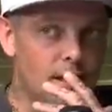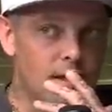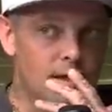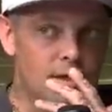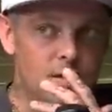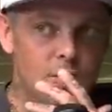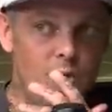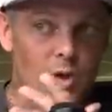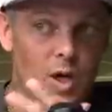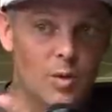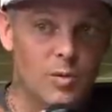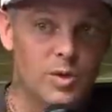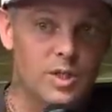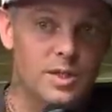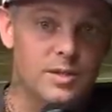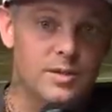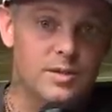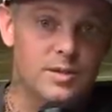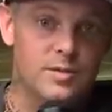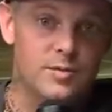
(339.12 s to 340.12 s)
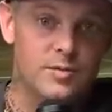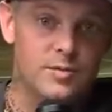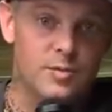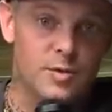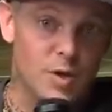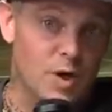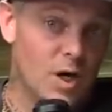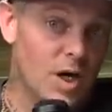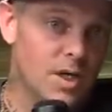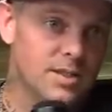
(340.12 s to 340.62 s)
so I went
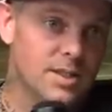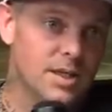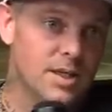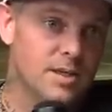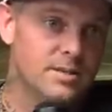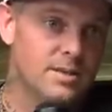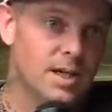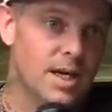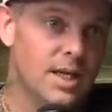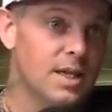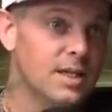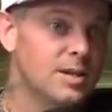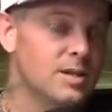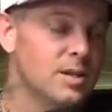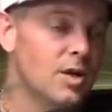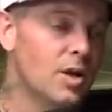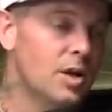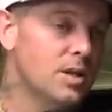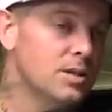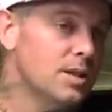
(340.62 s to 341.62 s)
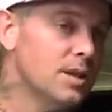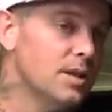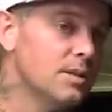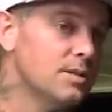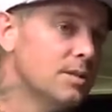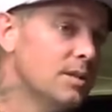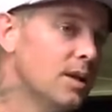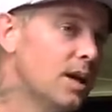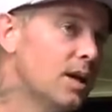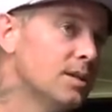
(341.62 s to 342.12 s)
for contests. I liked the
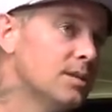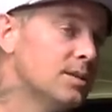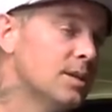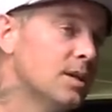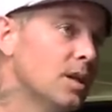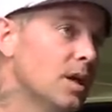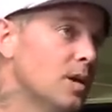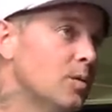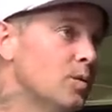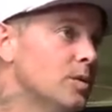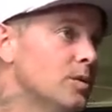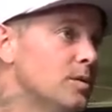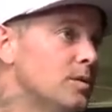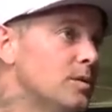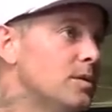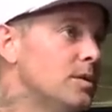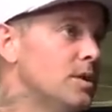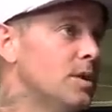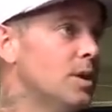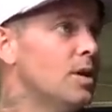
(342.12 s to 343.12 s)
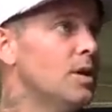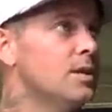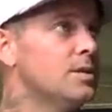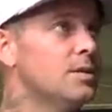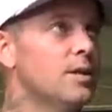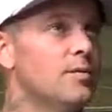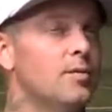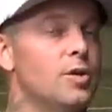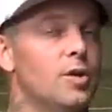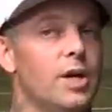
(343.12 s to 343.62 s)
contest. Not until I was, you know,
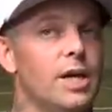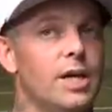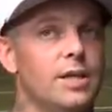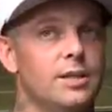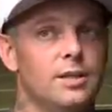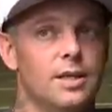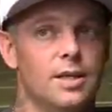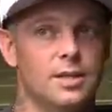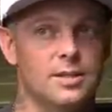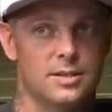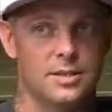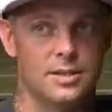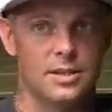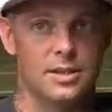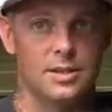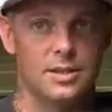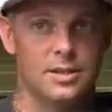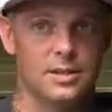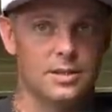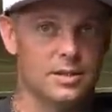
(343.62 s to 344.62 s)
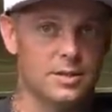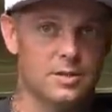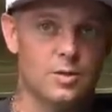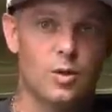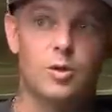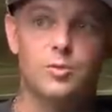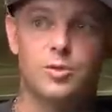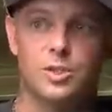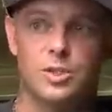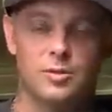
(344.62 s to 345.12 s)
seven or eight did I see the
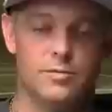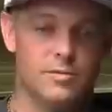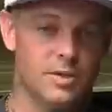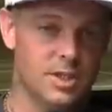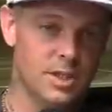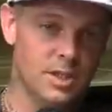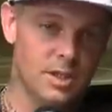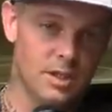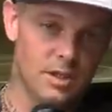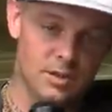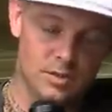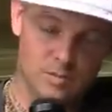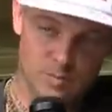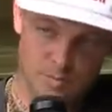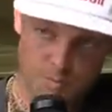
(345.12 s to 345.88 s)
toy machine video